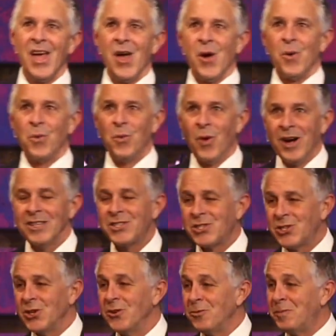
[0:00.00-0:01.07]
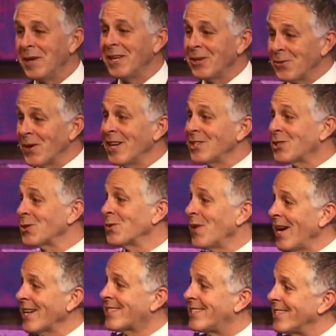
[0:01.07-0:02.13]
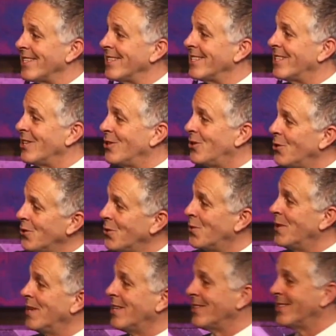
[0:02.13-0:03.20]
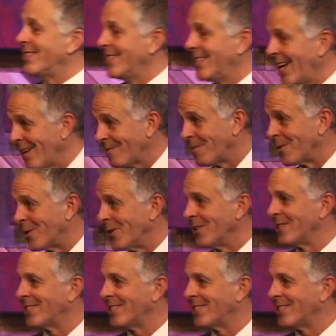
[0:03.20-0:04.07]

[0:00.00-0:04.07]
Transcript: Once you've been resurrected, you will never